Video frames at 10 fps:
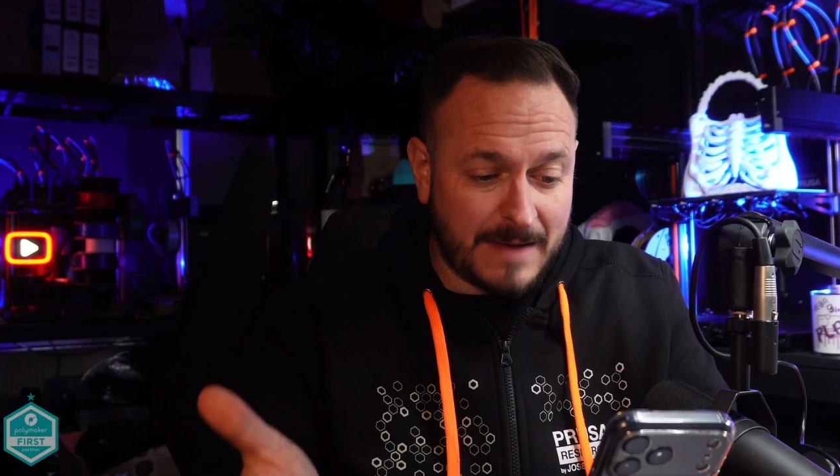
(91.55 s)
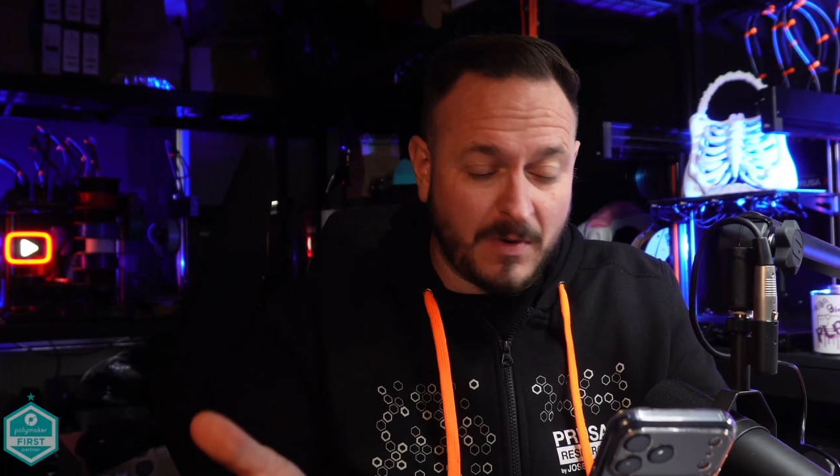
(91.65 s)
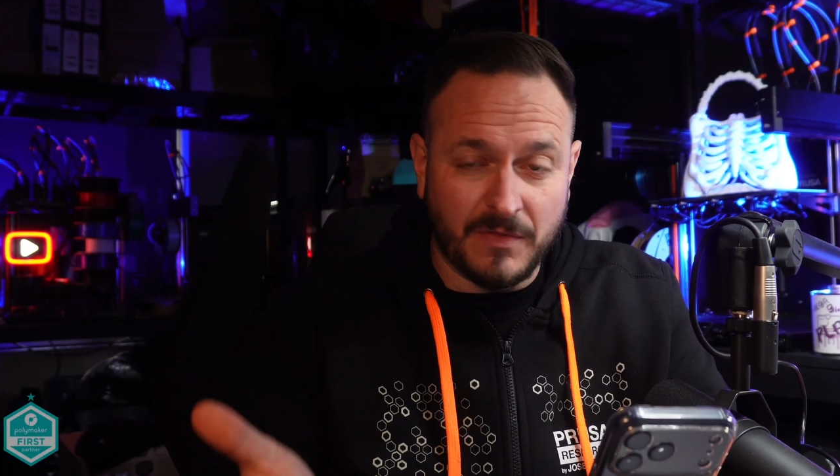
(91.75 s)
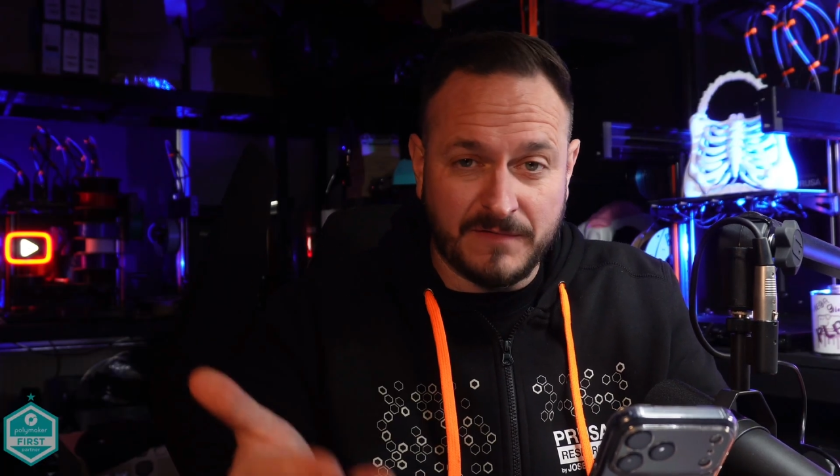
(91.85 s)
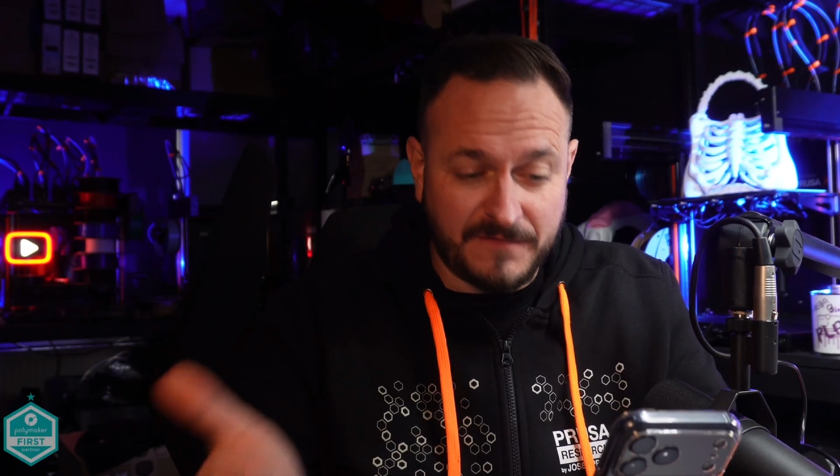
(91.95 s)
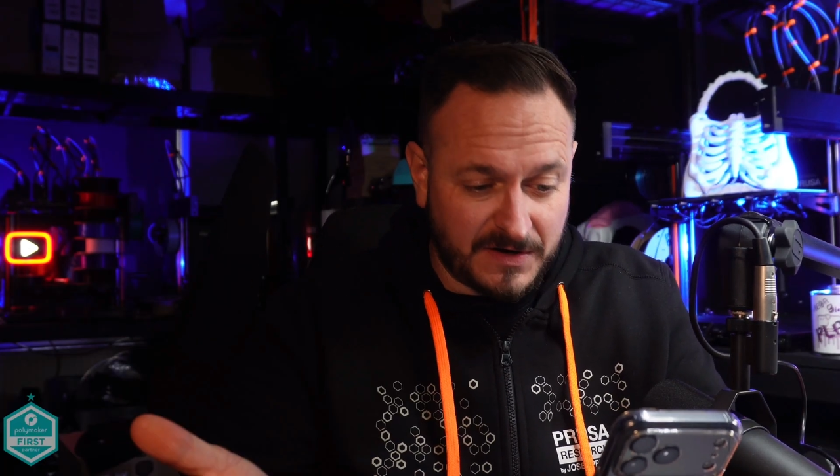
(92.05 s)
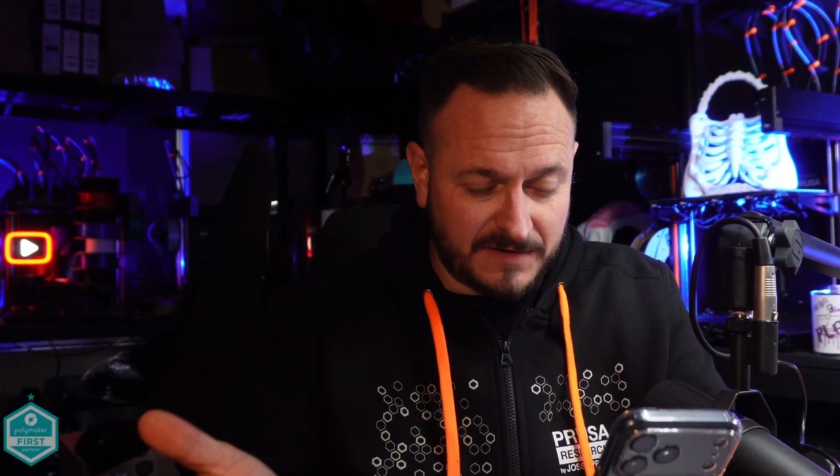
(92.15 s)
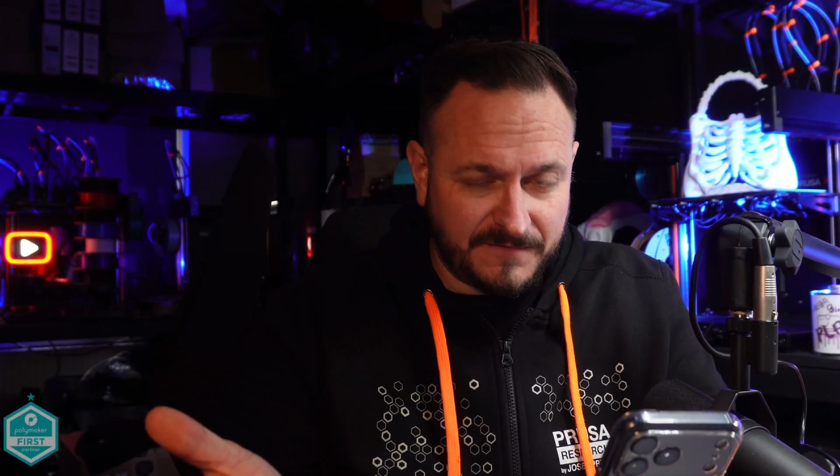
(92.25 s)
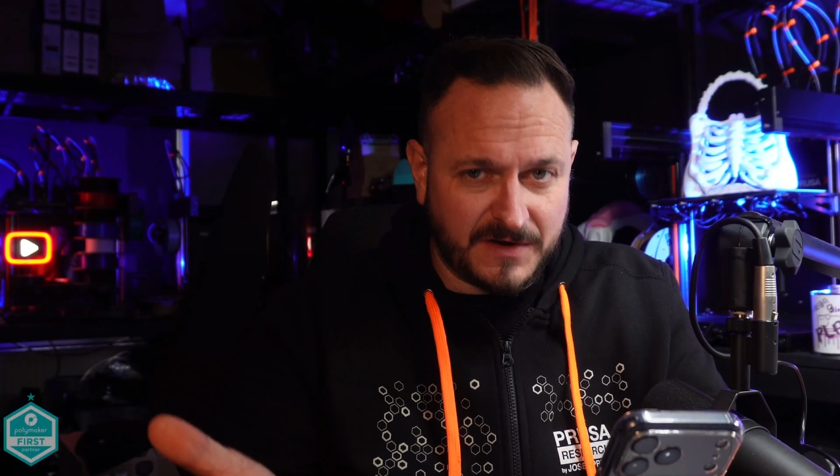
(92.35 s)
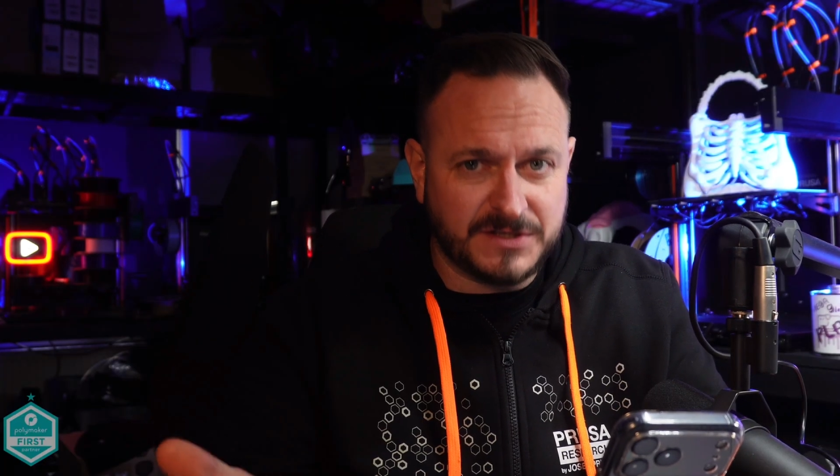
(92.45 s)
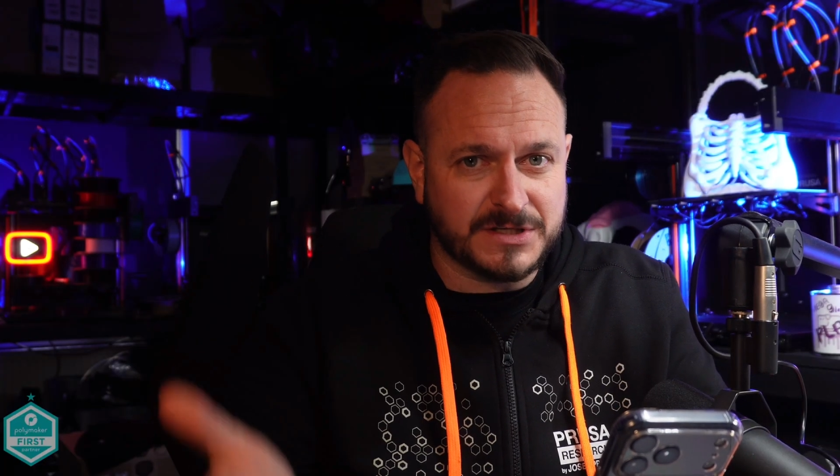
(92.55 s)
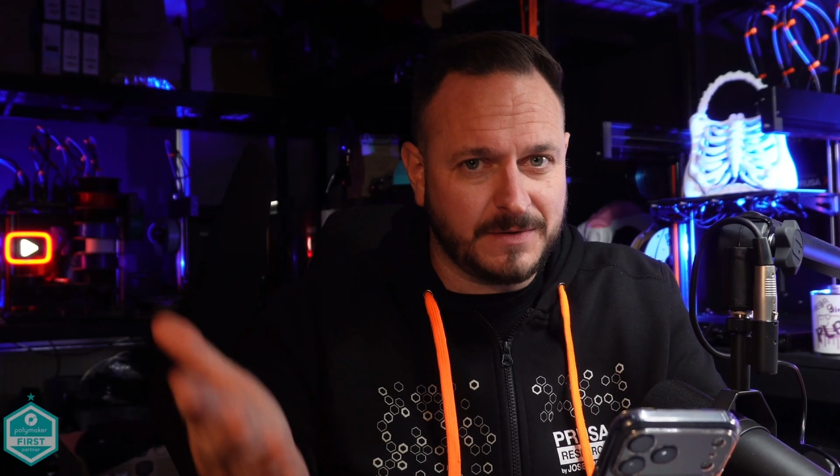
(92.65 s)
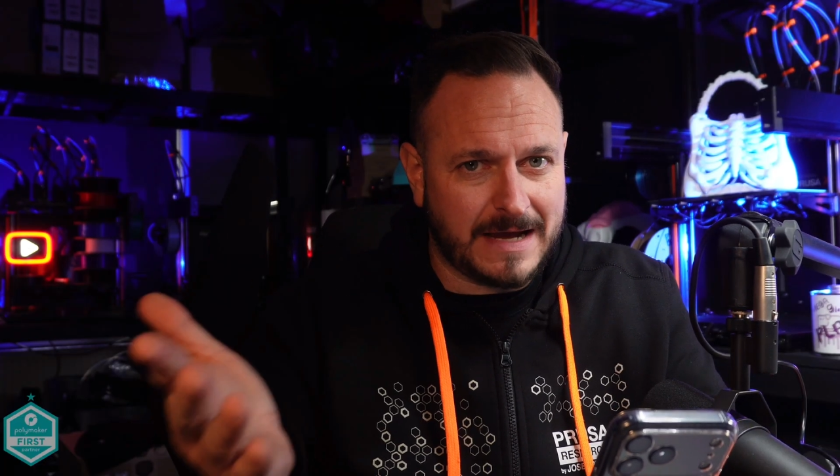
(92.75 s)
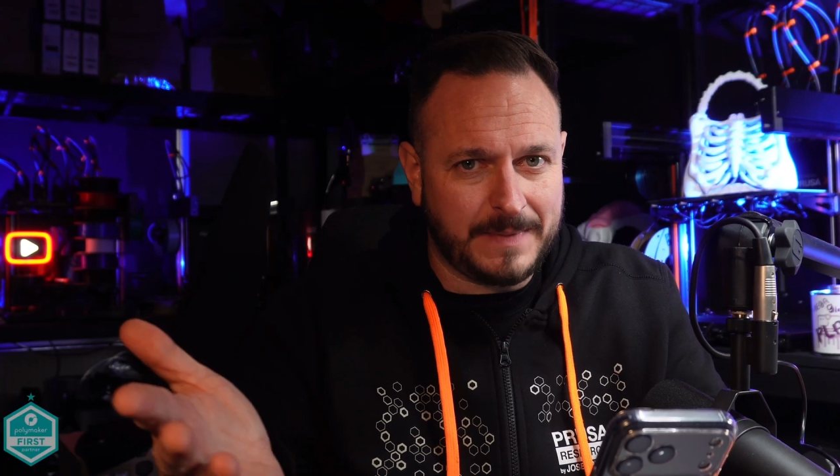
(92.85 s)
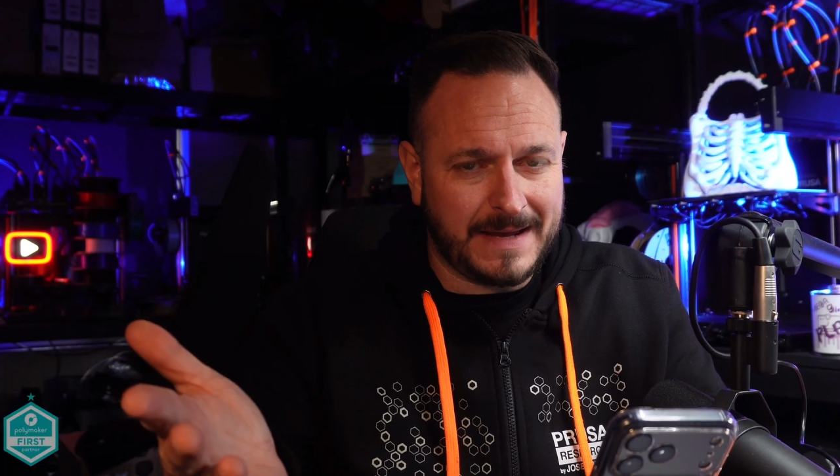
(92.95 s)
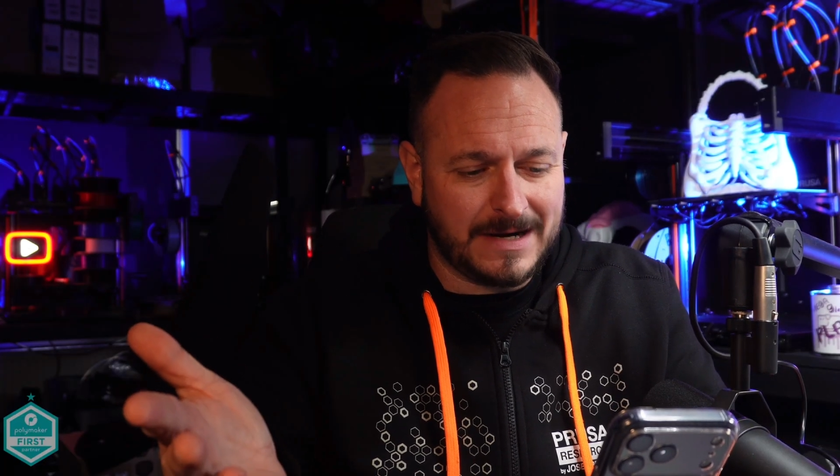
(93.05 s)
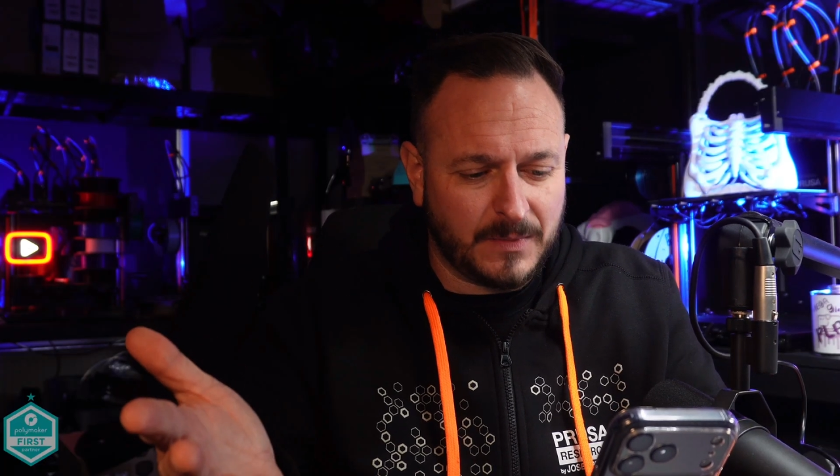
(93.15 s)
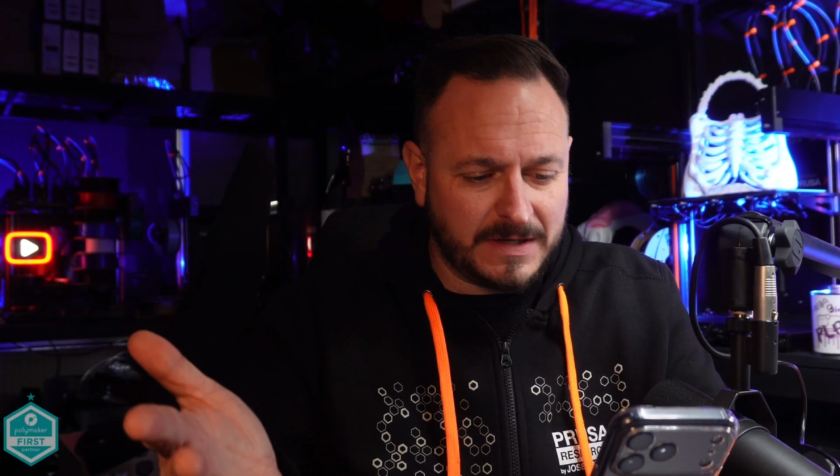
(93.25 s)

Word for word: on the 31st, so happy Halloween